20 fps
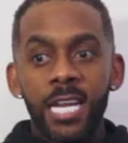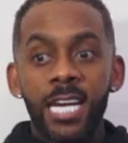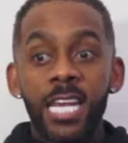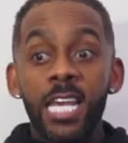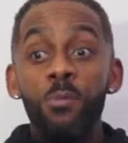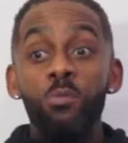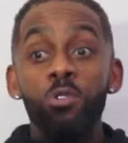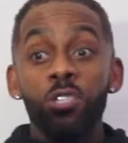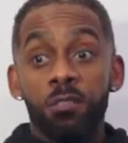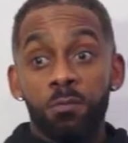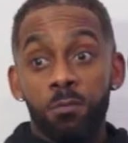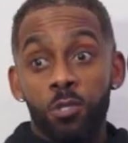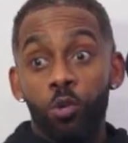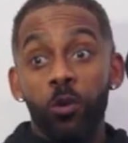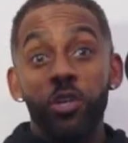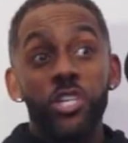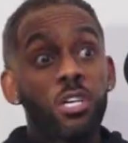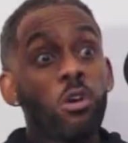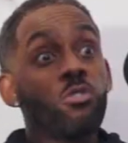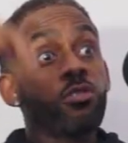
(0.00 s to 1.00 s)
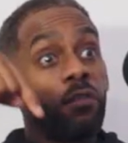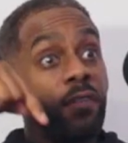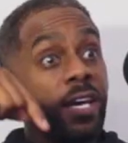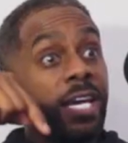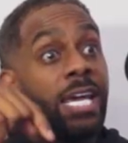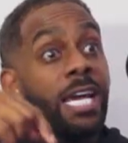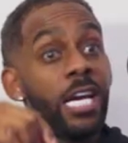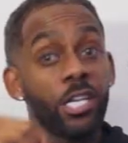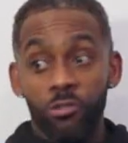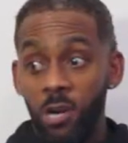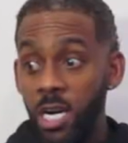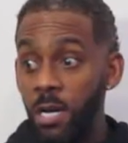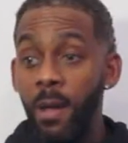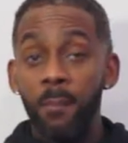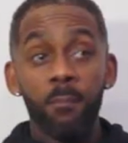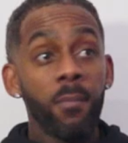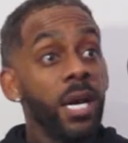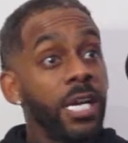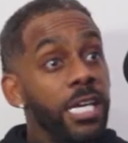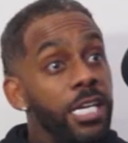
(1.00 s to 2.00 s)
then he was doing shows over here, trying to
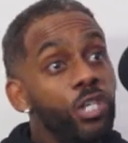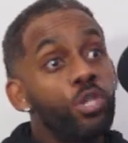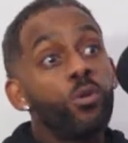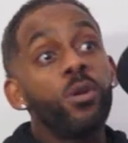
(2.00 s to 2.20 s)
make money and